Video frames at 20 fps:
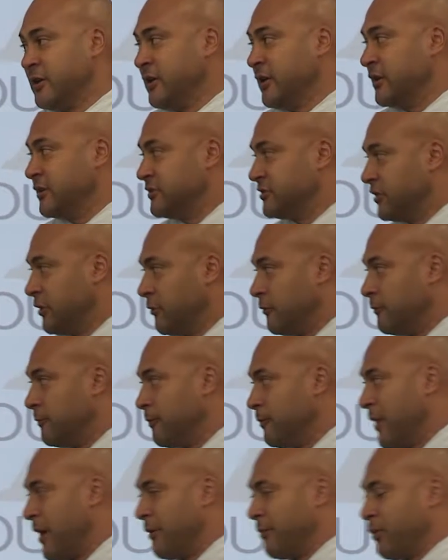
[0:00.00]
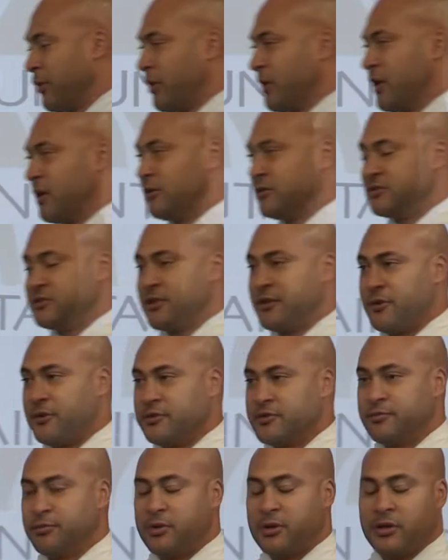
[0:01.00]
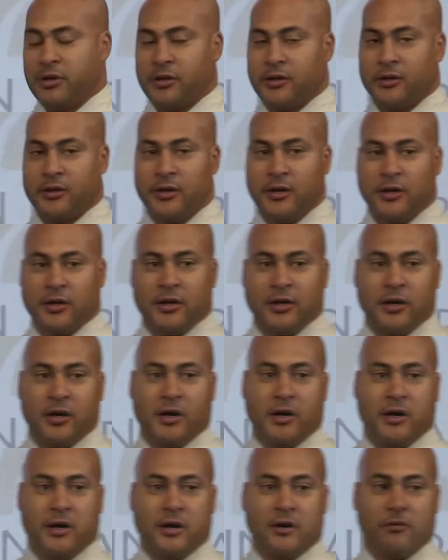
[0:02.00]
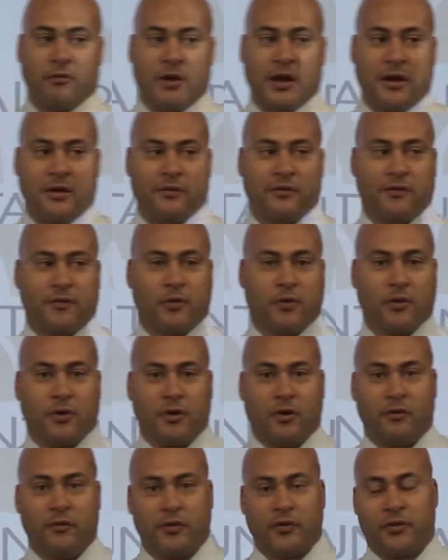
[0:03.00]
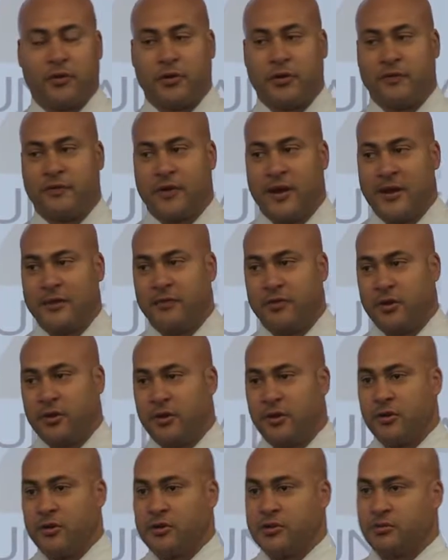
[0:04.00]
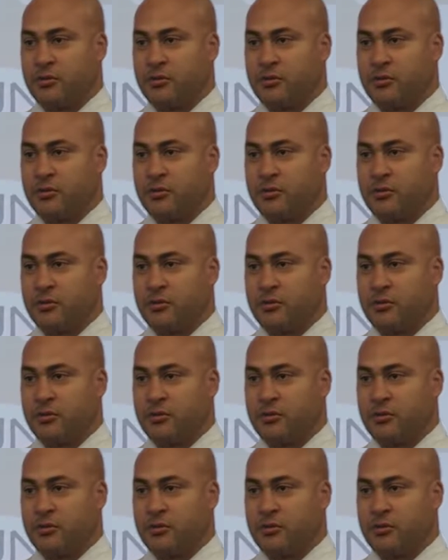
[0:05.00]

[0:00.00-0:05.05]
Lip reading: And so Mountain Park Health Center has been around for over 35 years.